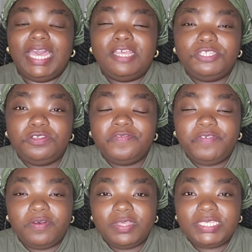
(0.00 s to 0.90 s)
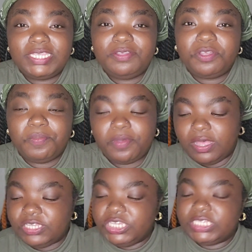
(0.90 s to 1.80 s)
As you're focusing on your
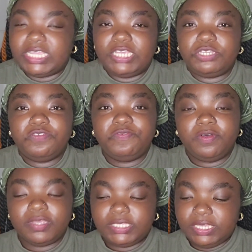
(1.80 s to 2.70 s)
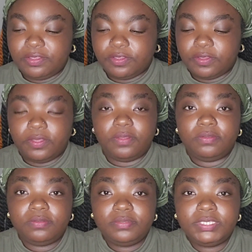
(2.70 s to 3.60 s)
projects, as you're focusing on your
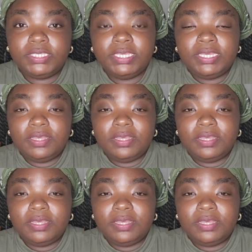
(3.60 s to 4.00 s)
goals,